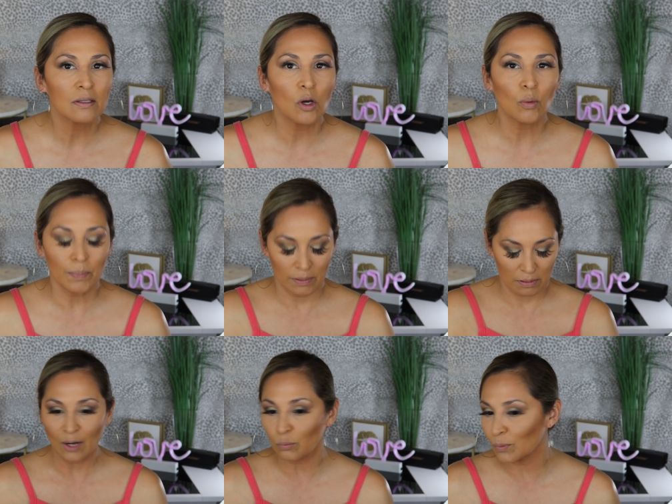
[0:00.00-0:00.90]
Nope.
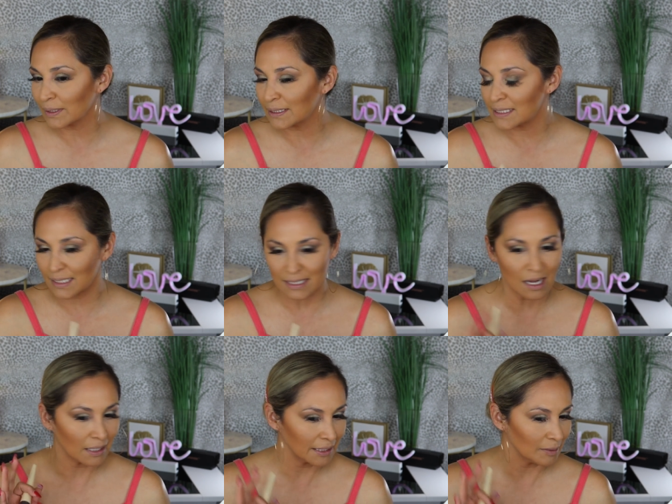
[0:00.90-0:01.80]
I really did
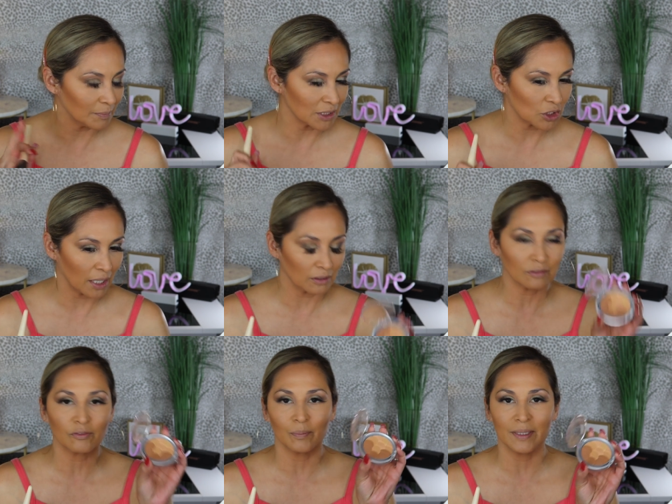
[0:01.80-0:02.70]
not get much color
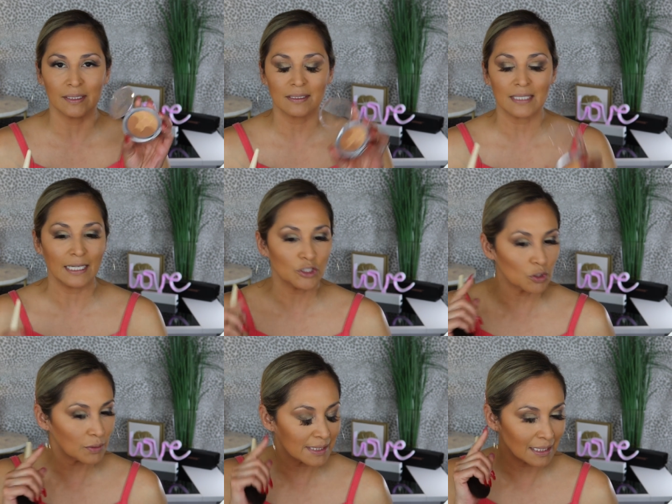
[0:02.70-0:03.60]
from this. I
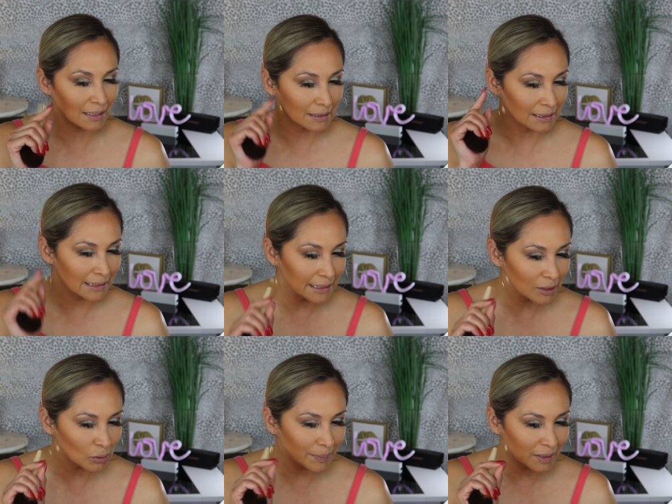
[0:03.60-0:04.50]
do see a
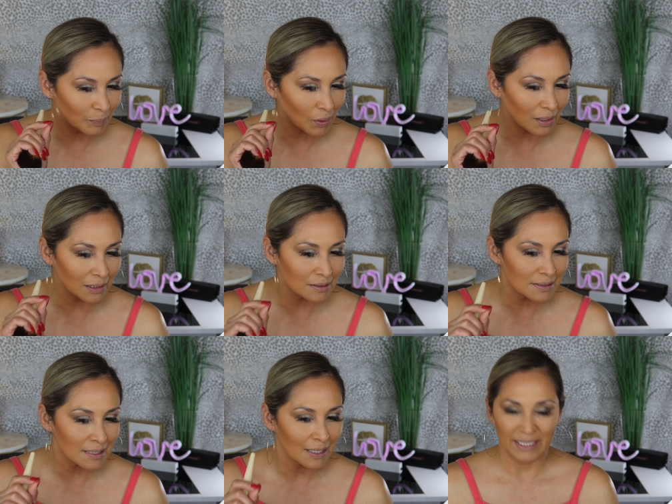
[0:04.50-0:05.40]
little bit of
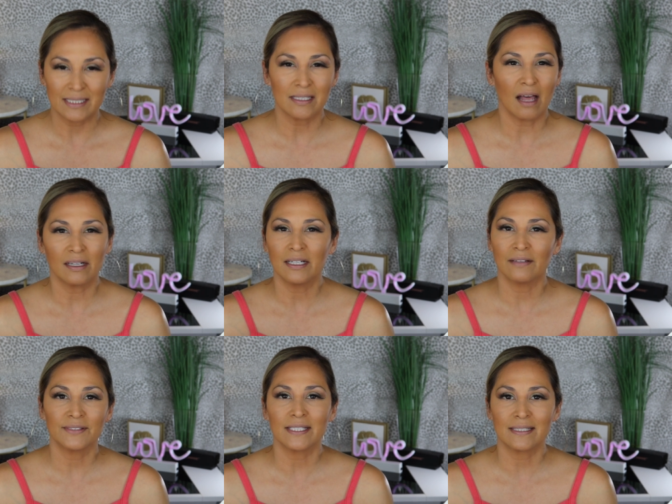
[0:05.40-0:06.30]
bronze, but it's not
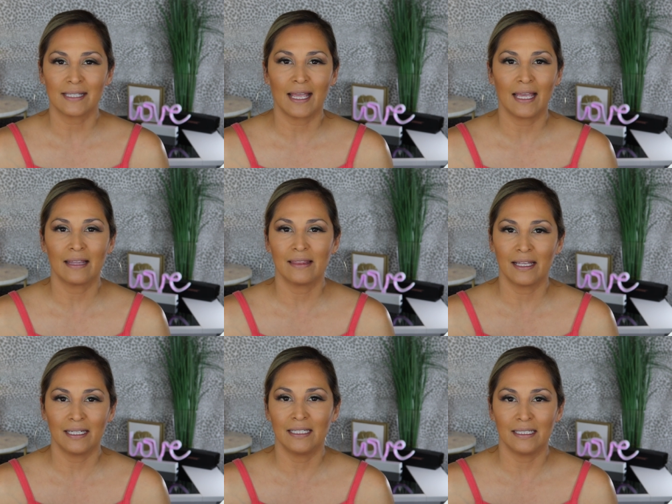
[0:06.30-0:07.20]
enough to say
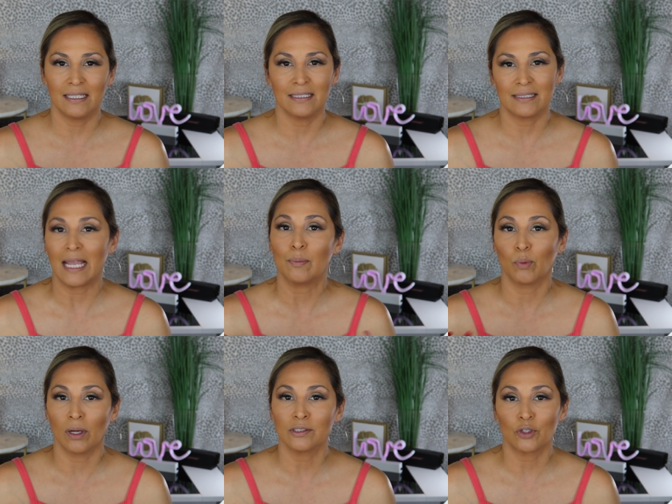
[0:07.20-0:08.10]
that it is a
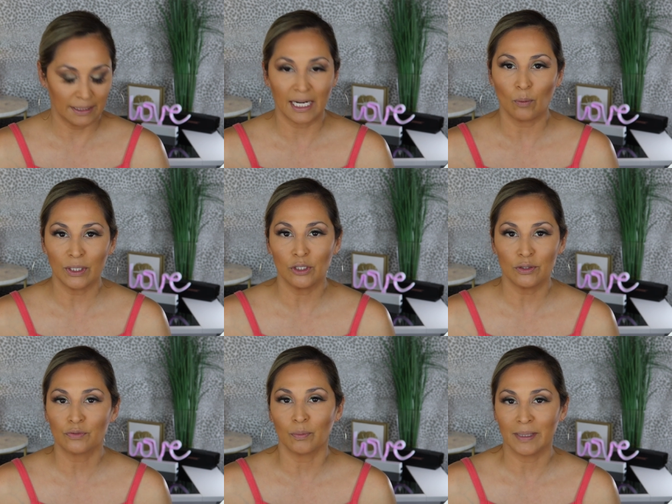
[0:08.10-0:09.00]
bronzer that I would
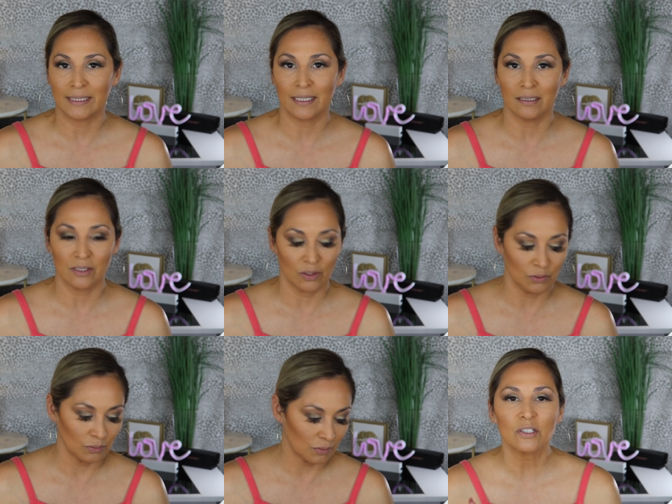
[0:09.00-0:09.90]
use for my skin
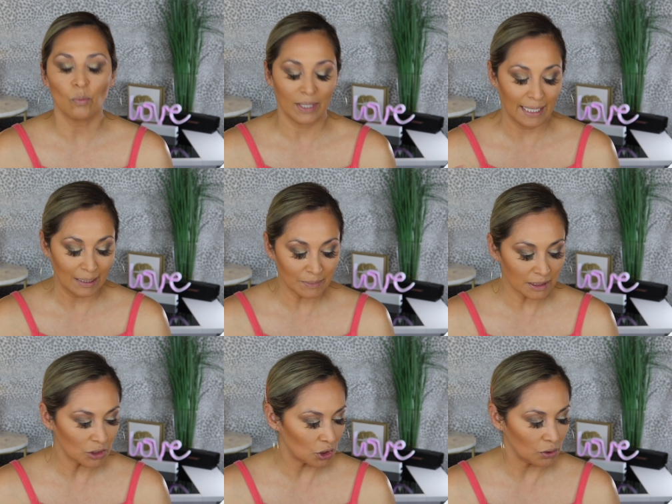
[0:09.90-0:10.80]
tone. So what I am
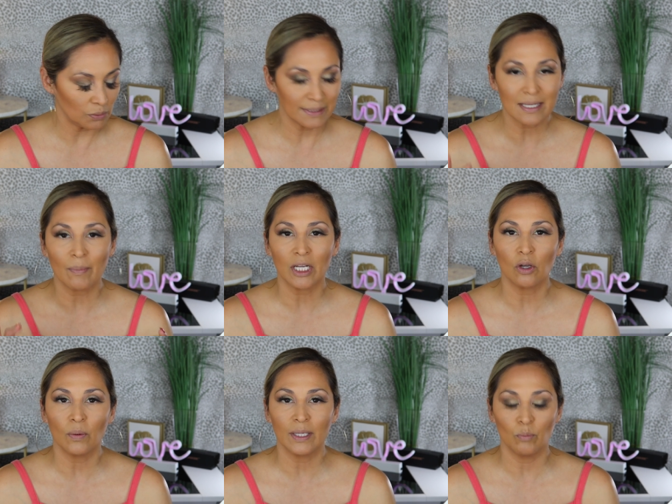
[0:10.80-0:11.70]
gonna do is I'm gonna
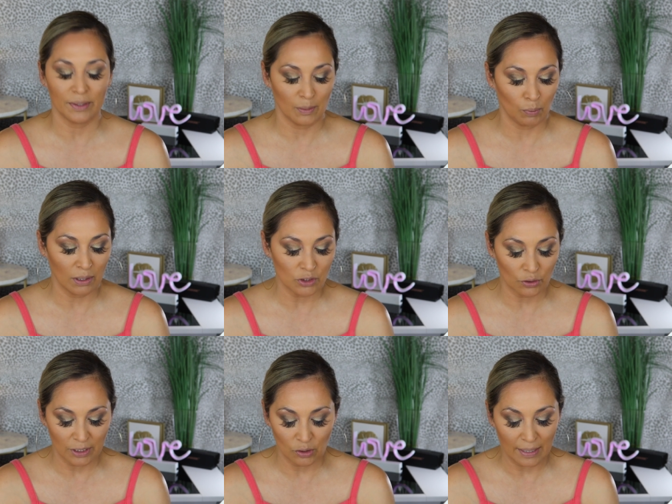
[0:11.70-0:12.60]
go in with the
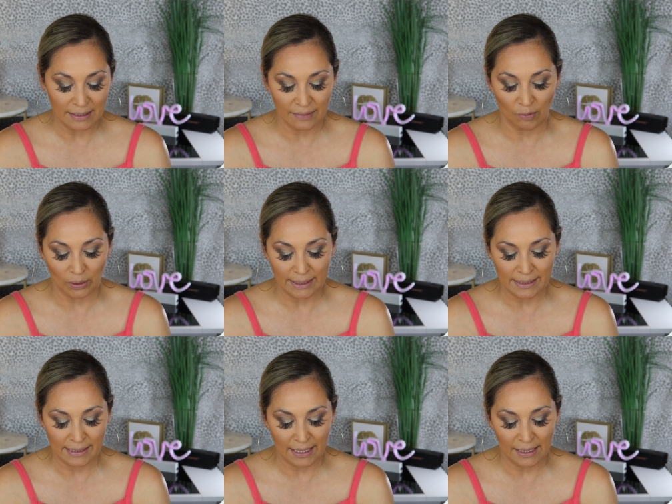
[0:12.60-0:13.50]
bronzer that you guys have already
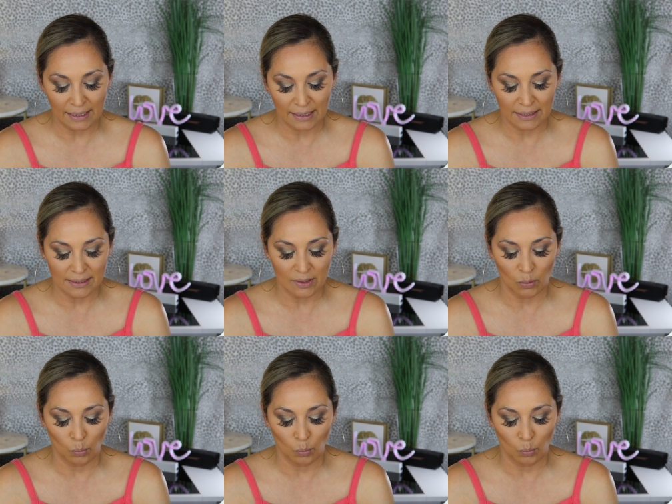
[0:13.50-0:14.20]
seen, and it's the